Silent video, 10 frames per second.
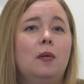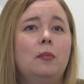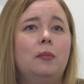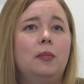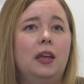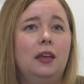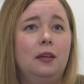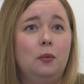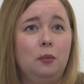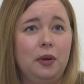Emily Wood
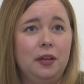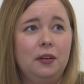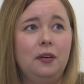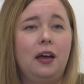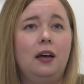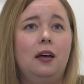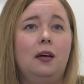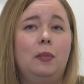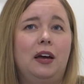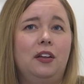is the parent of one of
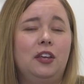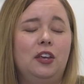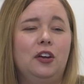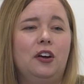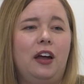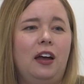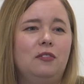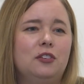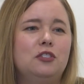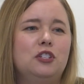the many children
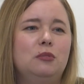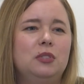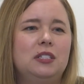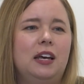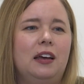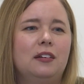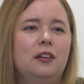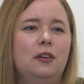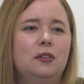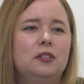ECU Health
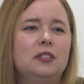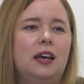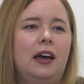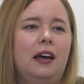treats.